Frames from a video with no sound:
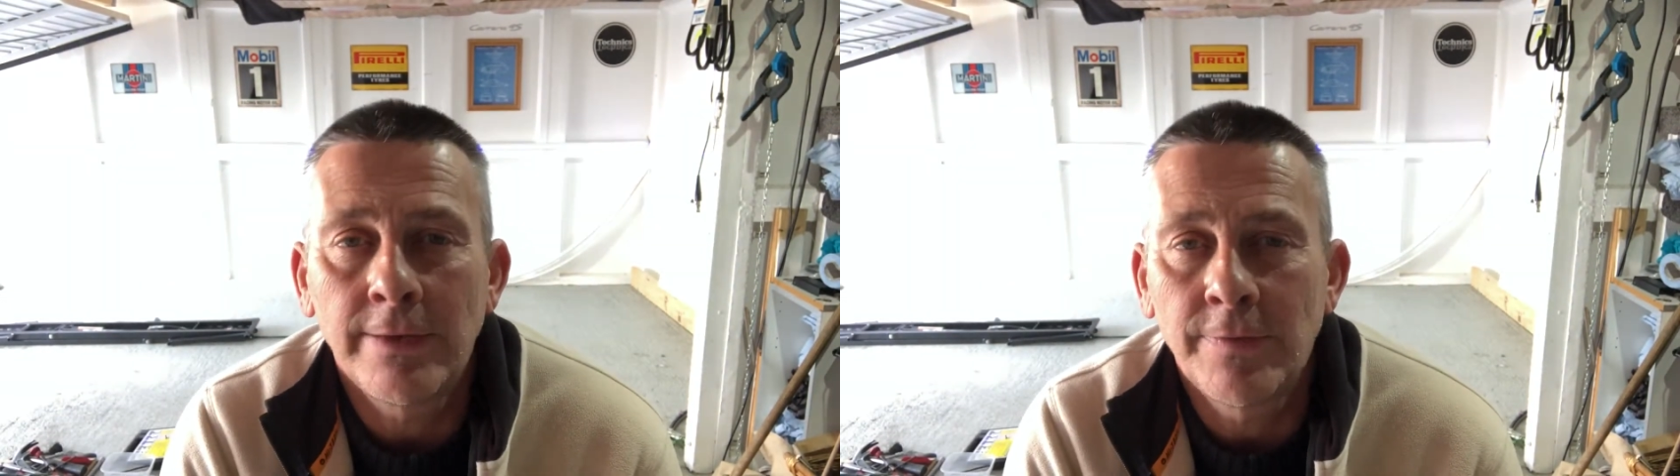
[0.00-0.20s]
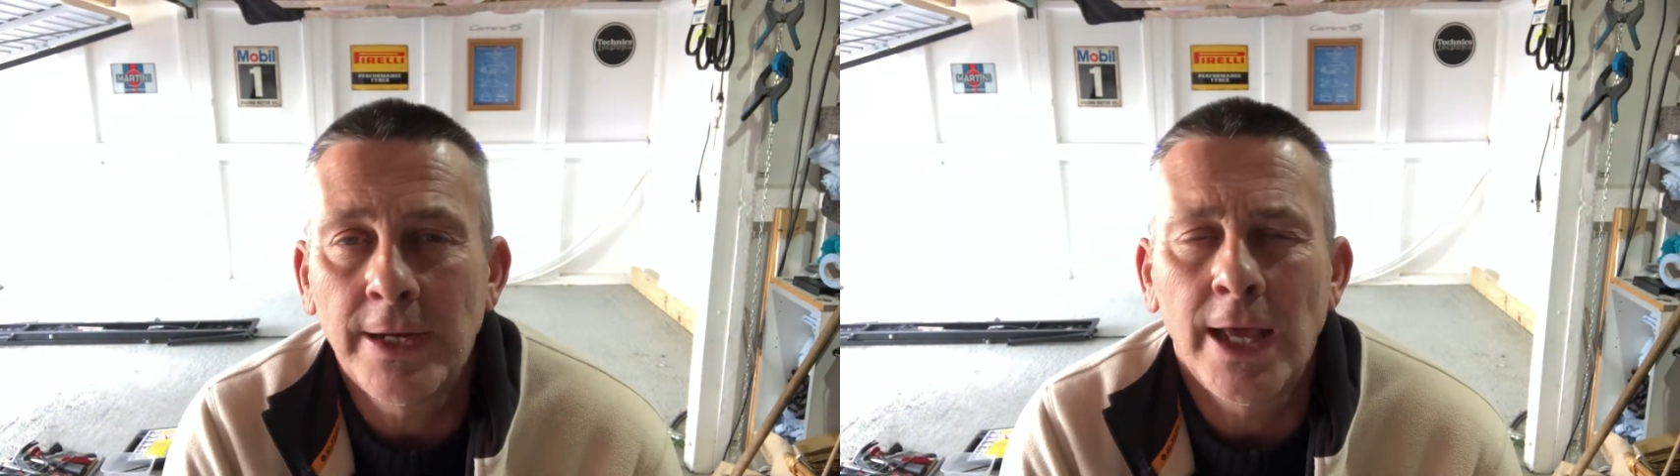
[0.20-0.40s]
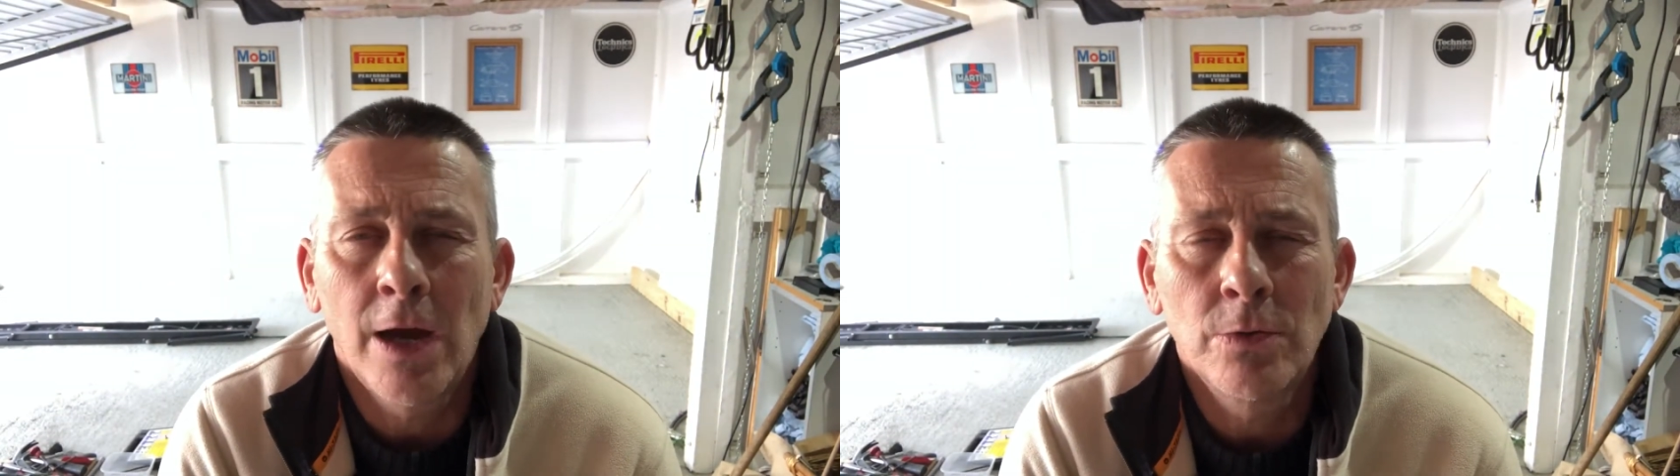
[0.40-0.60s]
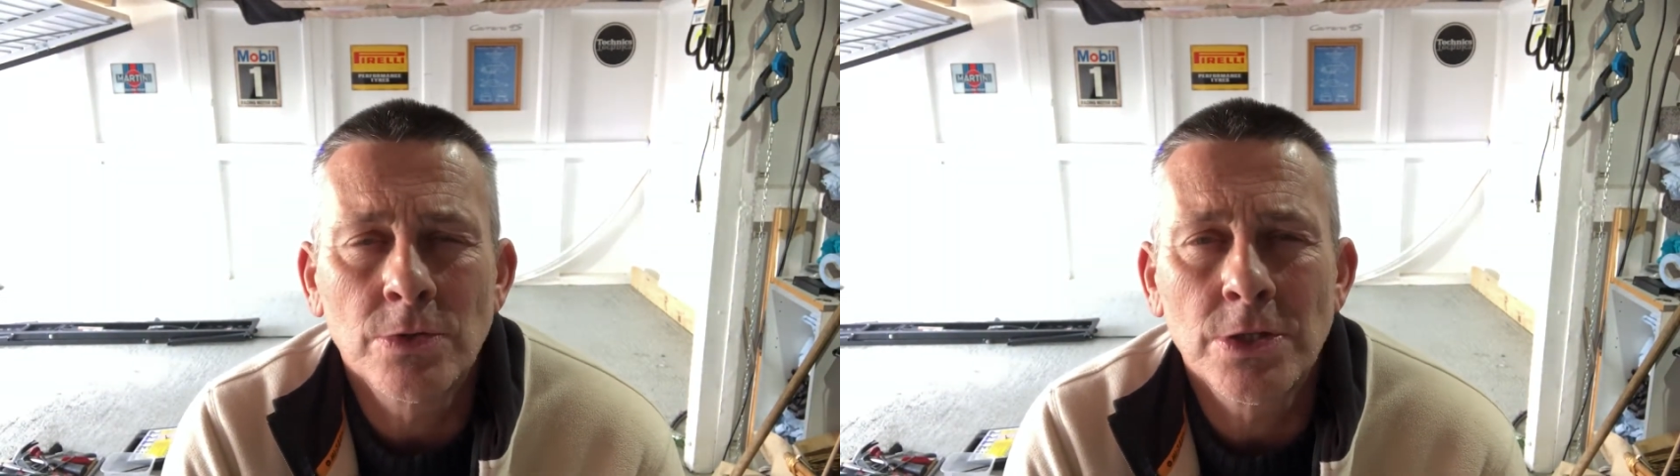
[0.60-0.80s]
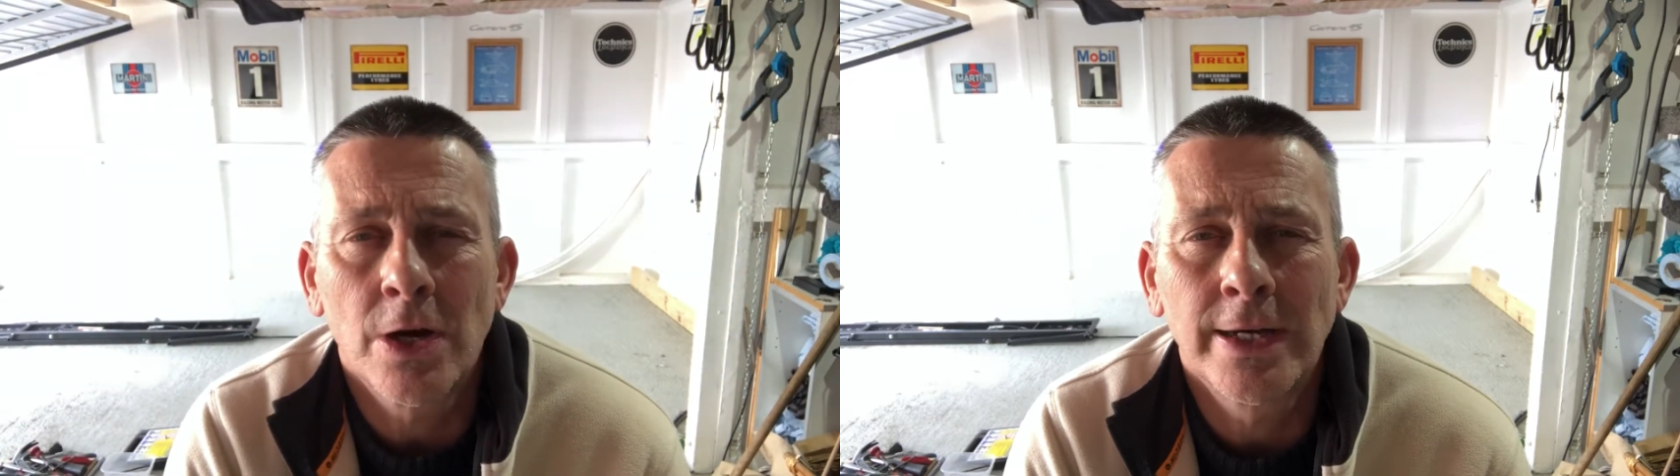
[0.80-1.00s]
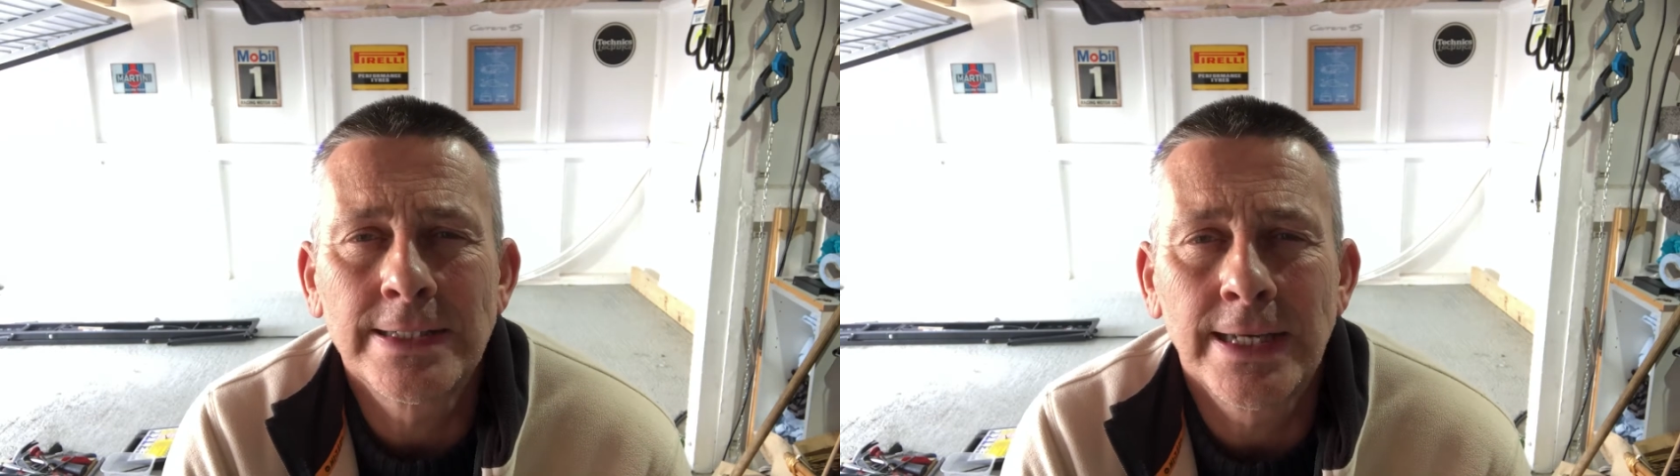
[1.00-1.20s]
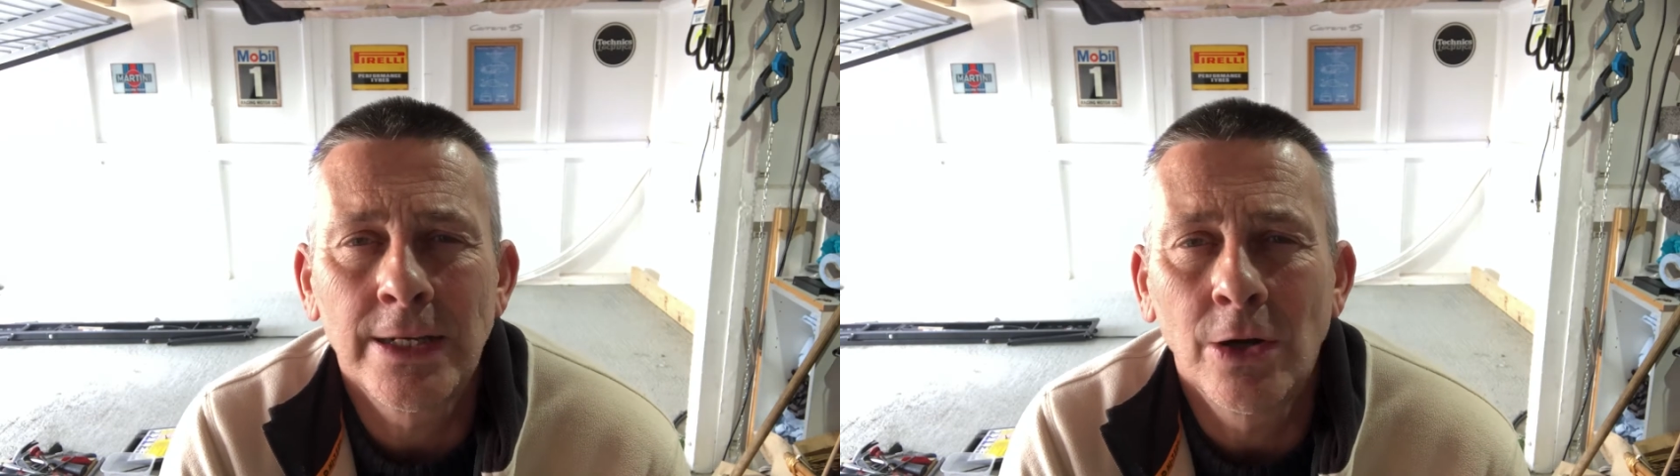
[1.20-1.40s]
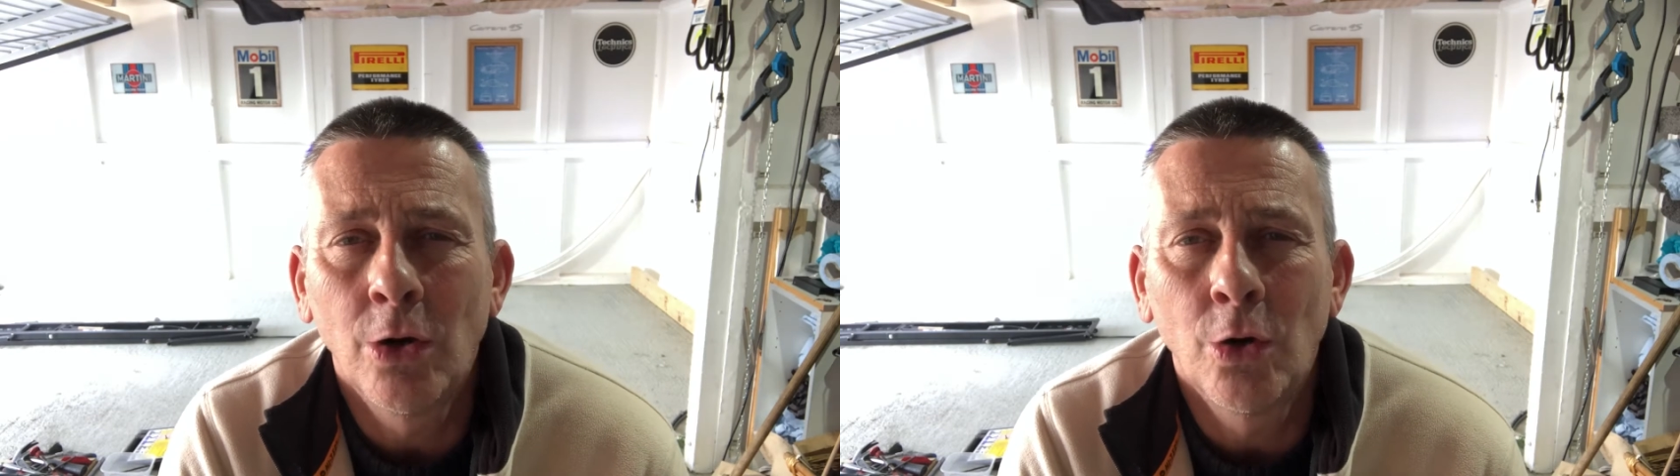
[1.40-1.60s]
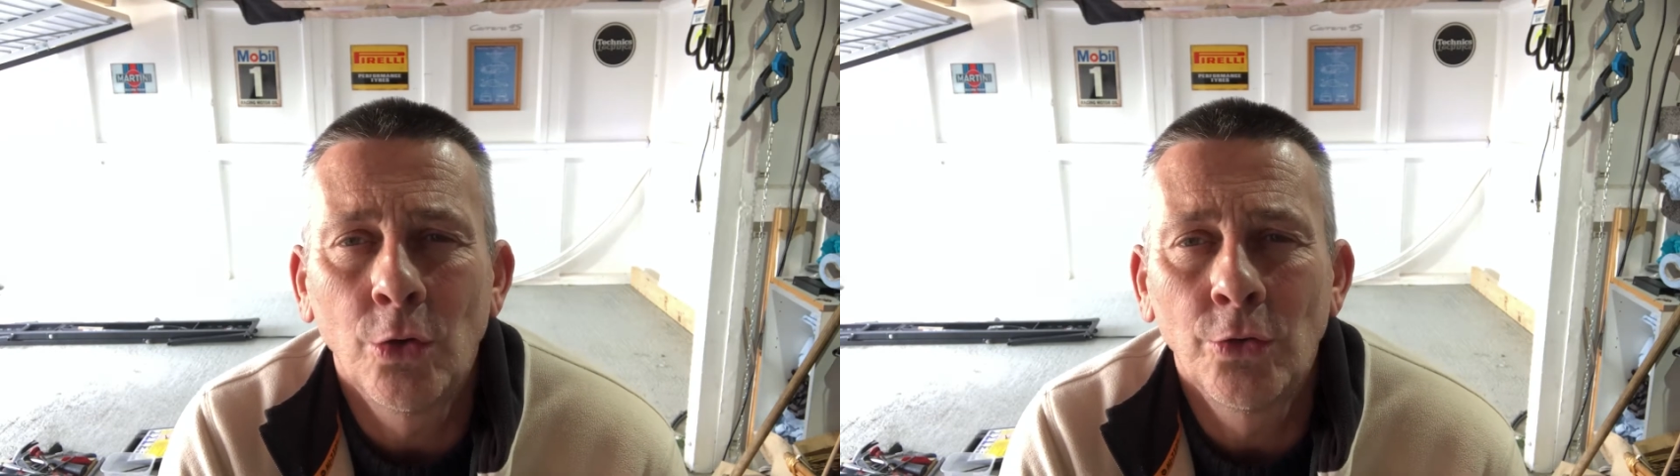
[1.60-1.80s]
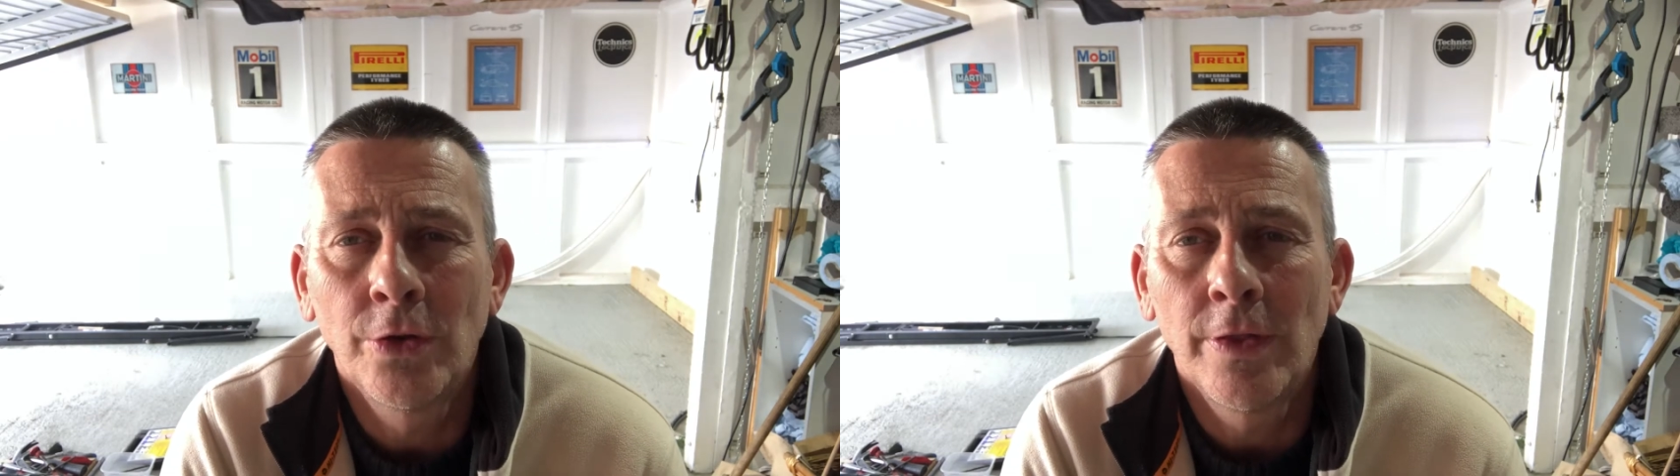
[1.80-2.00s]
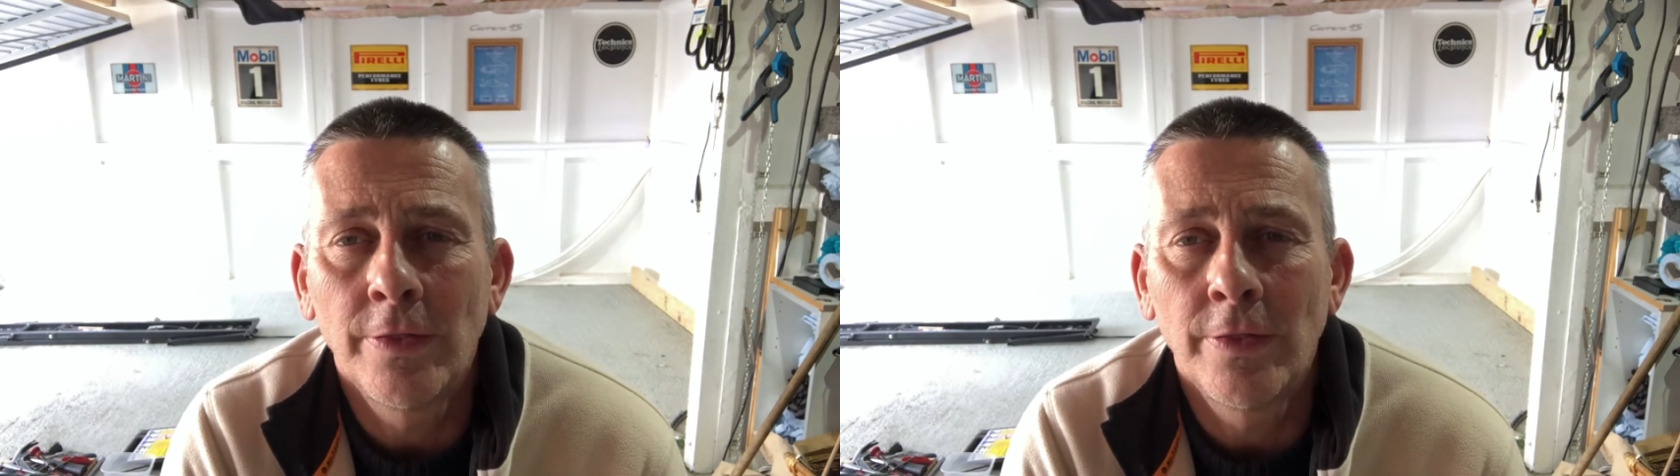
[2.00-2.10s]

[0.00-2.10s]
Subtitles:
videos I did on